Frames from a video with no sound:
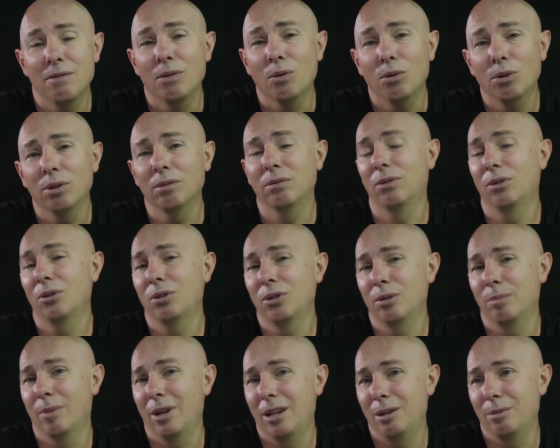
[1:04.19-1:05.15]
fought
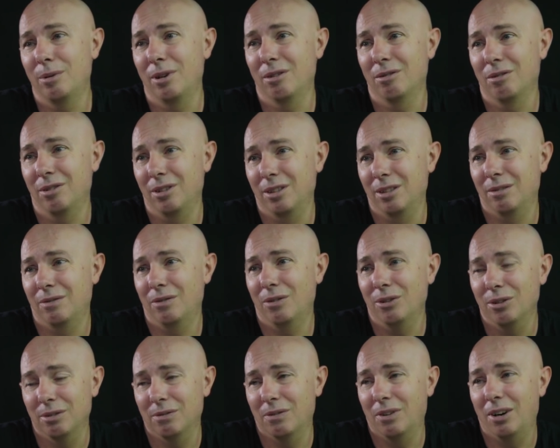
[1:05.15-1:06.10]
Floyd Mayweather in his
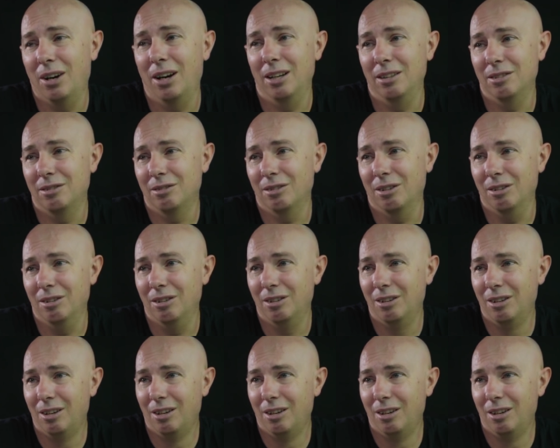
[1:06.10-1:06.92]
first fight. So,